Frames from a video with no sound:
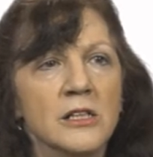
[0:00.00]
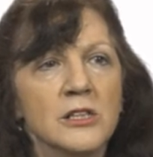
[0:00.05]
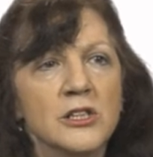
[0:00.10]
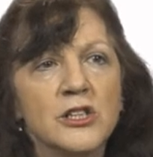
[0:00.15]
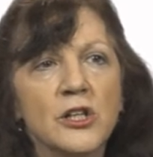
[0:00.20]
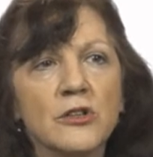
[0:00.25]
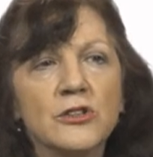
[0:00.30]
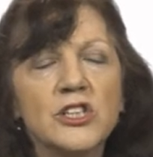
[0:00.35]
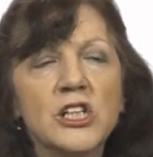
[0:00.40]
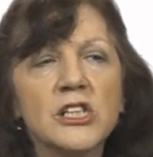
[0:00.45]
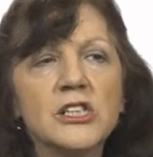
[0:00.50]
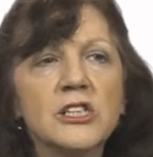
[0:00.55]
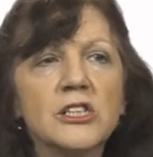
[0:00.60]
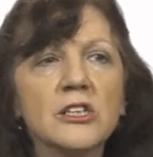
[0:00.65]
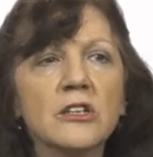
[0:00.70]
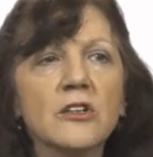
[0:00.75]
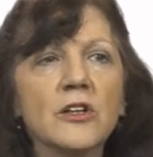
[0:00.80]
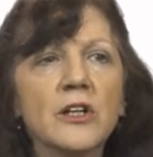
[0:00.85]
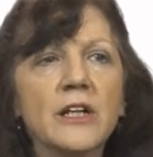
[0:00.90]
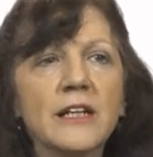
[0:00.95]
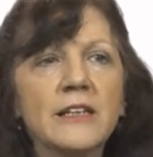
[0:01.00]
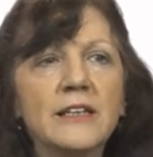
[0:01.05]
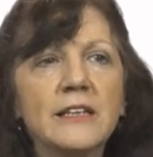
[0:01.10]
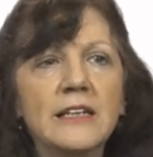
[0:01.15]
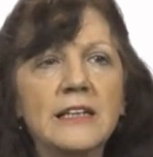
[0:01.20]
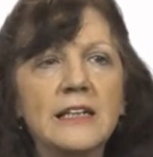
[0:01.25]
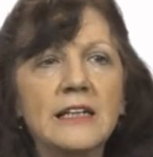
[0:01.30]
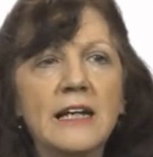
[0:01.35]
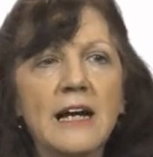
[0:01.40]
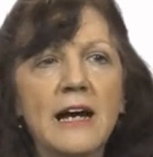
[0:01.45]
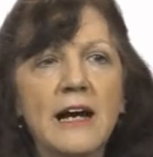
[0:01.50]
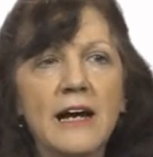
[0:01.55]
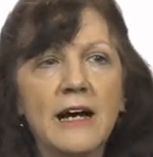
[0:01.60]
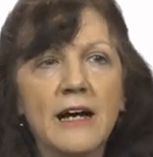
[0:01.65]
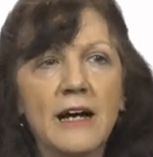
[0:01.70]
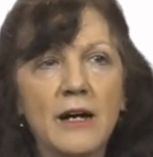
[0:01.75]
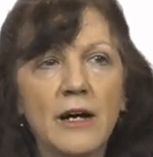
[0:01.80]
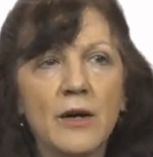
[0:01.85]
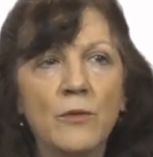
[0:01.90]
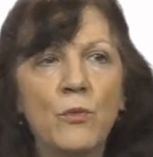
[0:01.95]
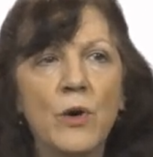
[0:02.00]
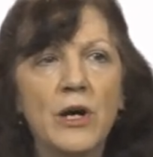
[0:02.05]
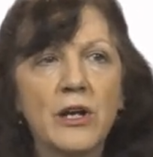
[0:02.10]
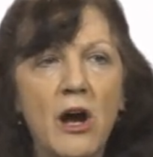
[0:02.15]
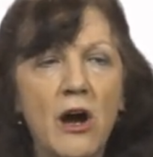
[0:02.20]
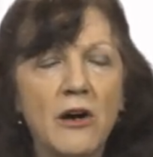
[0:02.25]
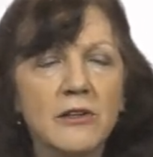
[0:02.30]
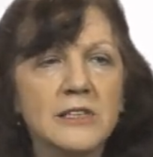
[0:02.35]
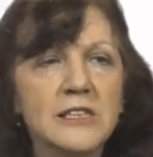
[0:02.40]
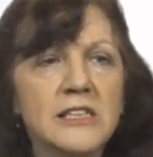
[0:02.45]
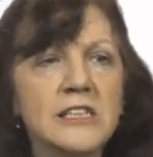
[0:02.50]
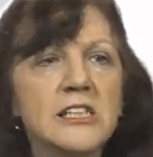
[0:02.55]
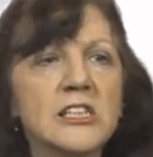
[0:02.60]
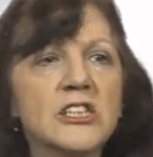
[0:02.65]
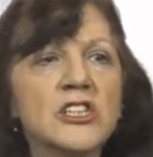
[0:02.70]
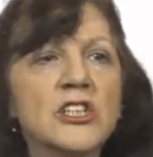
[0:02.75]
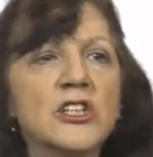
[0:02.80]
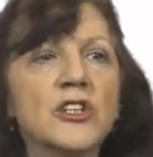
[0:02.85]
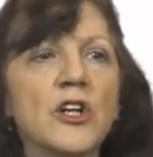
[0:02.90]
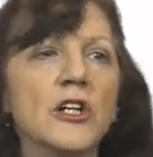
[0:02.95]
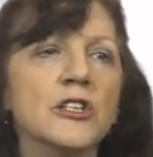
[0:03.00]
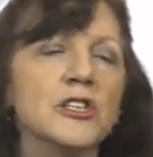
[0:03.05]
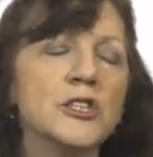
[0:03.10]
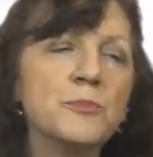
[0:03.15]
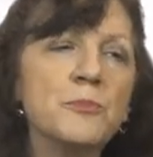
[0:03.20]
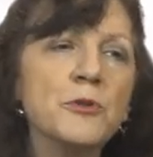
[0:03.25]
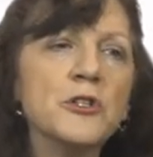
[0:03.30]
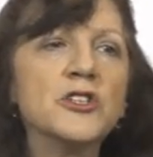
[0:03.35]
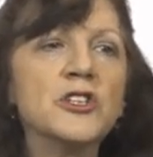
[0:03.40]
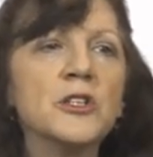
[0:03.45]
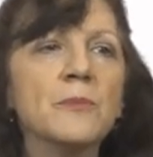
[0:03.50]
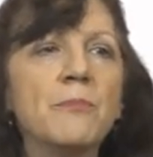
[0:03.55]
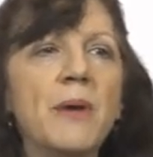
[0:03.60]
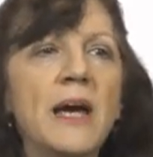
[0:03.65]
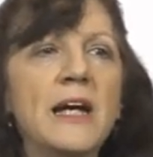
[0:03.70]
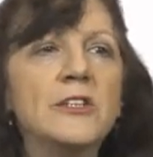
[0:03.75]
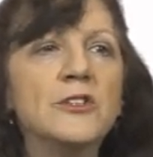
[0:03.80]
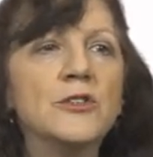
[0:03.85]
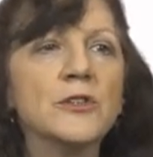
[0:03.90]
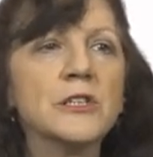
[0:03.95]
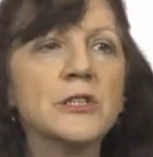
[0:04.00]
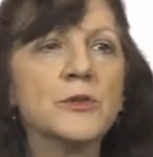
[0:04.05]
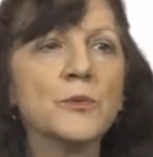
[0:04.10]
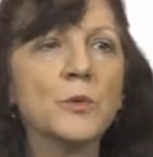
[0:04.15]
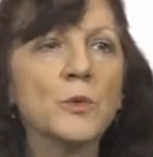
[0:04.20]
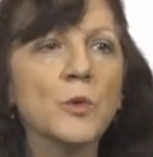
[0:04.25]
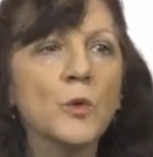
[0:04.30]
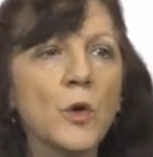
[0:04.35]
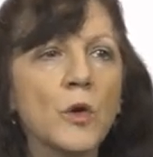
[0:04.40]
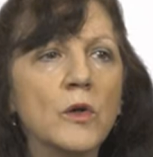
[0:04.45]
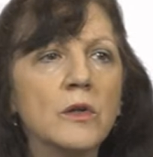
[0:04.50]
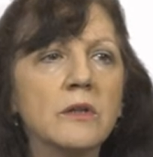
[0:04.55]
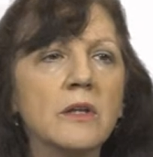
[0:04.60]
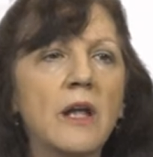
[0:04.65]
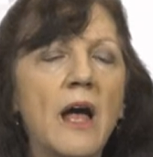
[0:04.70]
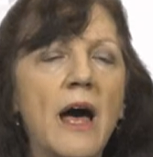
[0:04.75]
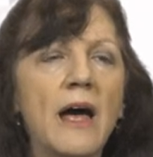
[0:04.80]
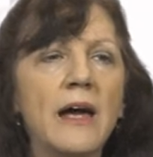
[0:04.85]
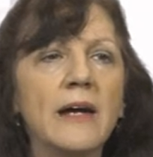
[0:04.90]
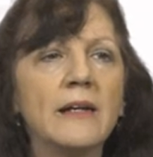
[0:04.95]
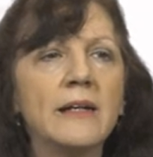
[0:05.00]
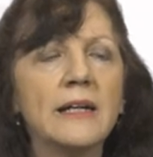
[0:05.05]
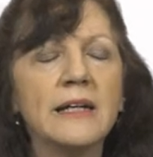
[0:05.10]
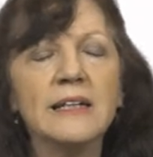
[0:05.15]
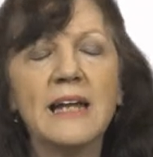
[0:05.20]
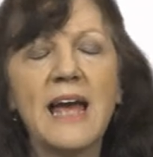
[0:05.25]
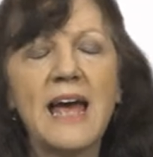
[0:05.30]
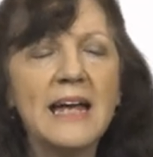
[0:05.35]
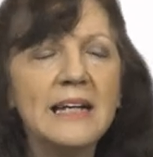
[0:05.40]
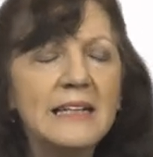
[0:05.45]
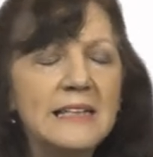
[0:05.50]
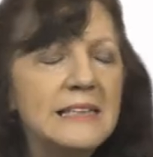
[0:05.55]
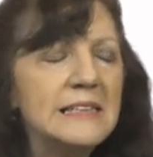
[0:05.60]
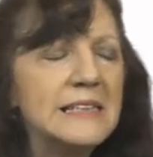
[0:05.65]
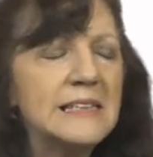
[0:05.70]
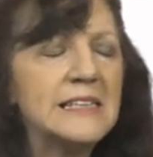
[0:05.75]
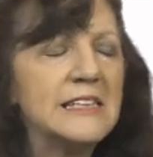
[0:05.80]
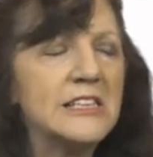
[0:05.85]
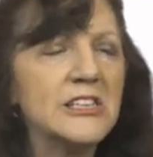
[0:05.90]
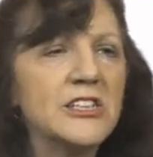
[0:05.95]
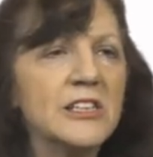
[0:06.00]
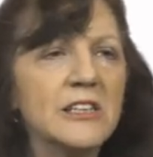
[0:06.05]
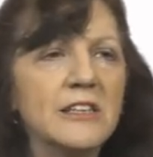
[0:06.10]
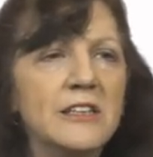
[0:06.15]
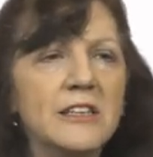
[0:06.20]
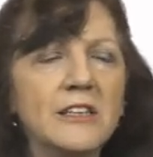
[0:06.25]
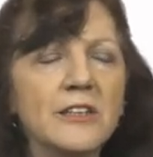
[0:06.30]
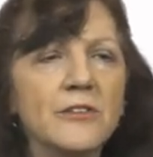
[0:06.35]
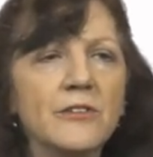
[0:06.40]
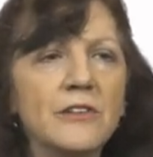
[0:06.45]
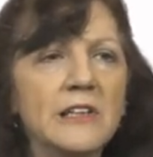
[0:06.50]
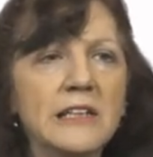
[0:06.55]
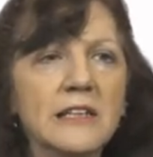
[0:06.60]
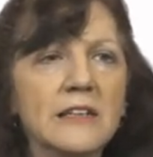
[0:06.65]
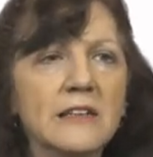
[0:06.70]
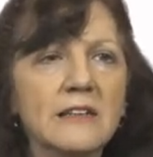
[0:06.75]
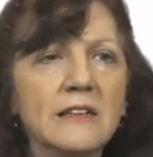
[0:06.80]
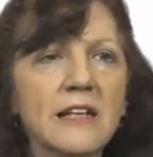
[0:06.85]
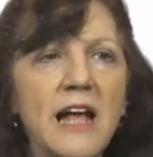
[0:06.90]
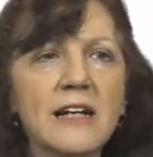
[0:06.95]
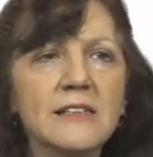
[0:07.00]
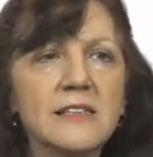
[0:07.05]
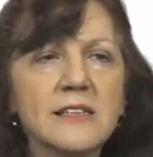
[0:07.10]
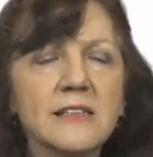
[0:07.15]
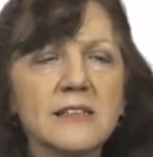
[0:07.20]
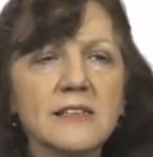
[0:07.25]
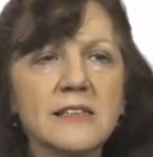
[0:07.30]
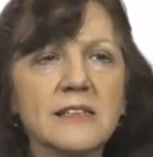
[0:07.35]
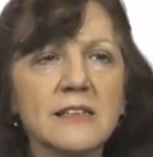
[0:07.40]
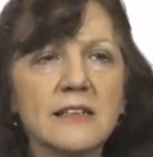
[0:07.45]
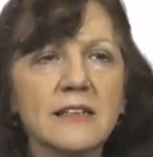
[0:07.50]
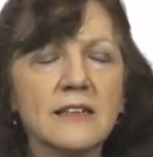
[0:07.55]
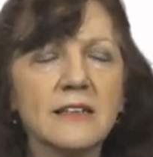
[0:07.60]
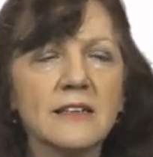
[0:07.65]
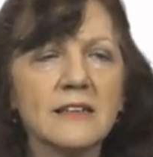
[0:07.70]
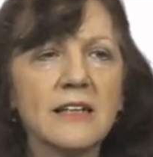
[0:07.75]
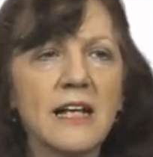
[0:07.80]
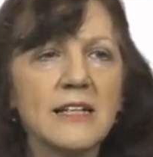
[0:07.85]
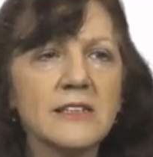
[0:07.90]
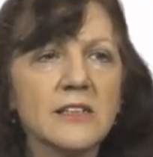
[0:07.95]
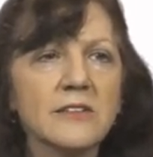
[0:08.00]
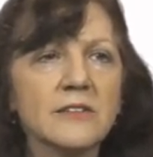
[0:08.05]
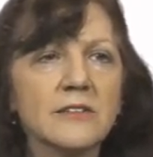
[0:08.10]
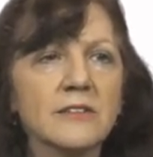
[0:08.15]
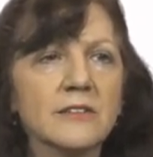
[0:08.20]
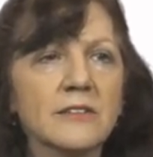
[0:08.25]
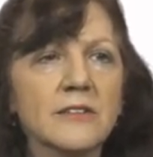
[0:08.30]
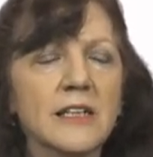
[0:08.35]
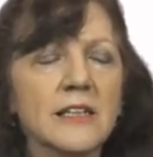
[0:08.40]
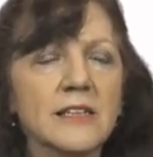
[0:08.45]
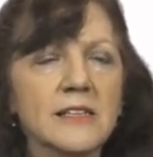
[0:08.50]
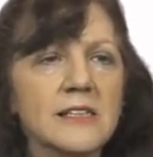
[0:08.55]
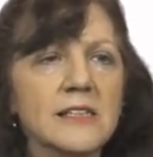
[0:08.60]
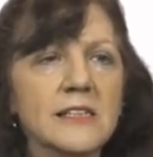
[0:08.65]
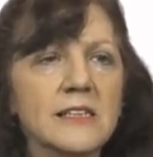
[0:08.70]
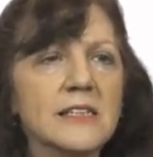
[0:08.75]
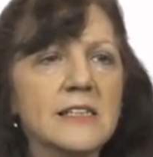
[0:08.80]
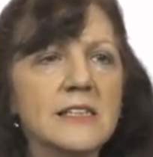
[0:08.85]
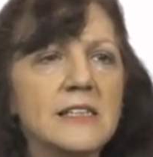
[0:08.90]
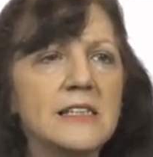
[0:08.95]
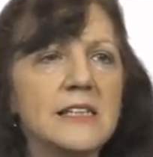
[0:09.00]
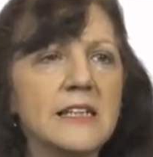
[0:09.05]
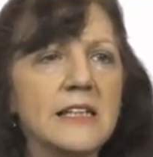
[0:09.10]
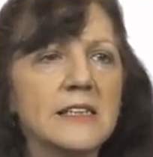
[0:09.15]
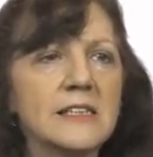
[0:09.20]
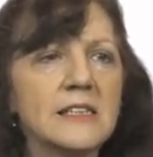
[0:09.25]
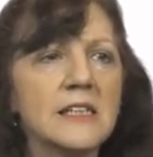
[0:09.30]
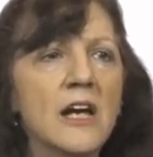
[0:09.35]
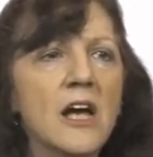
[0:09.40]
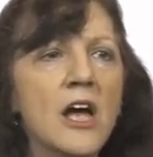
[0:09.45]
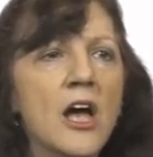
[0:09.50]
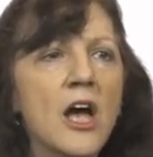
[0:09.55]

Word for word: So just to look at the, uh, what our decision, our dispersion matrix would look like in any decision theory in classics, uh, classical uh, statistics,